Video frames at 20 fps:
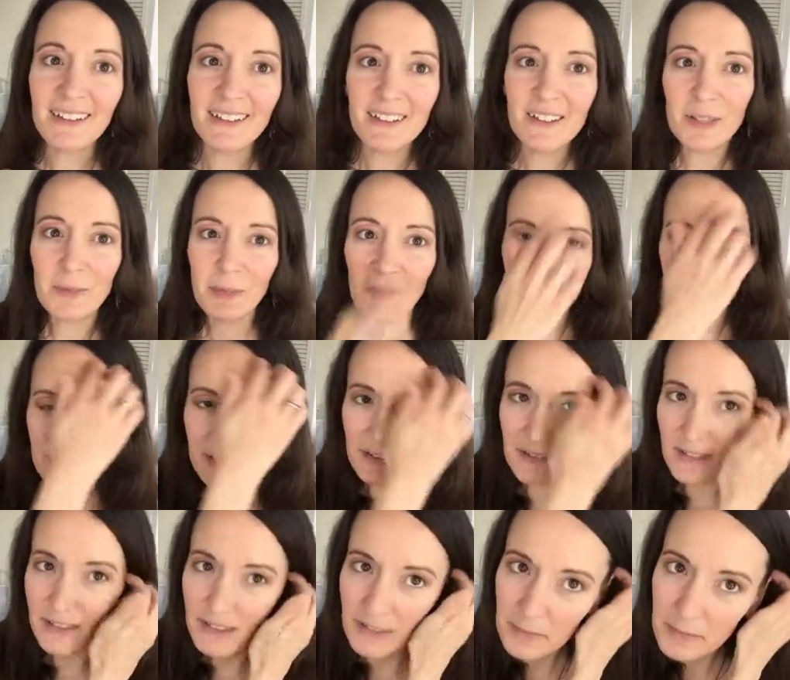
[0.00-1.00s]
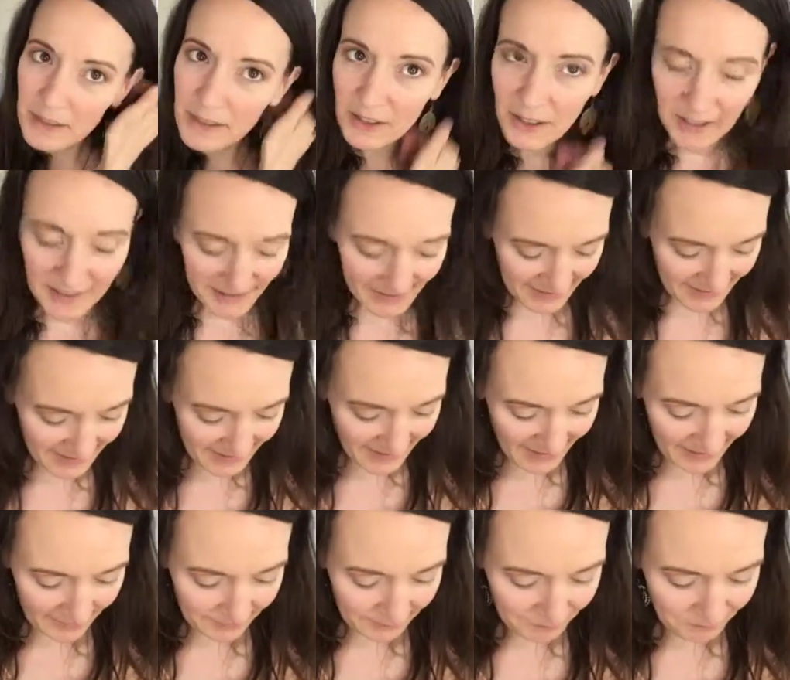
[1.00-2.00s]
And so my hair is a little bit crazy
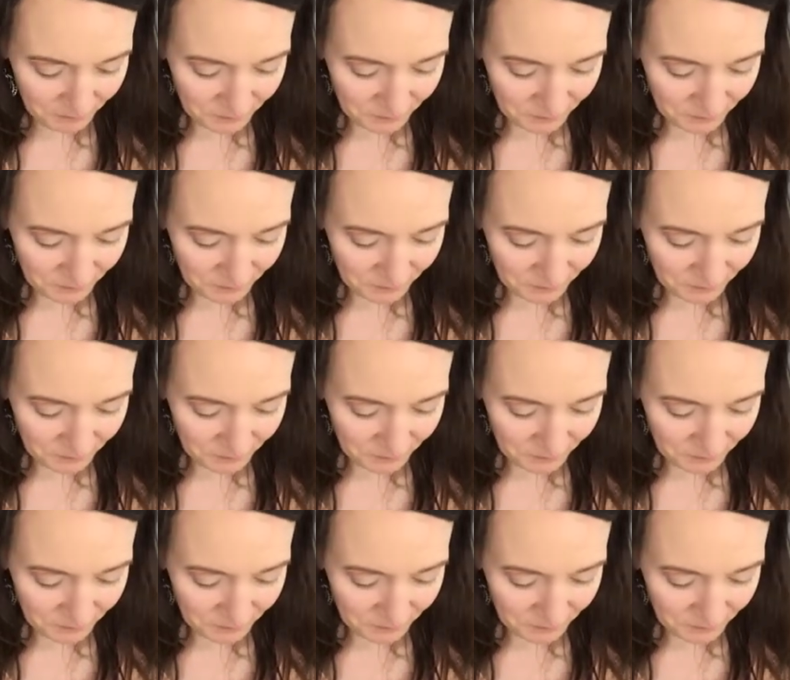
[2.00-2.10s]
today.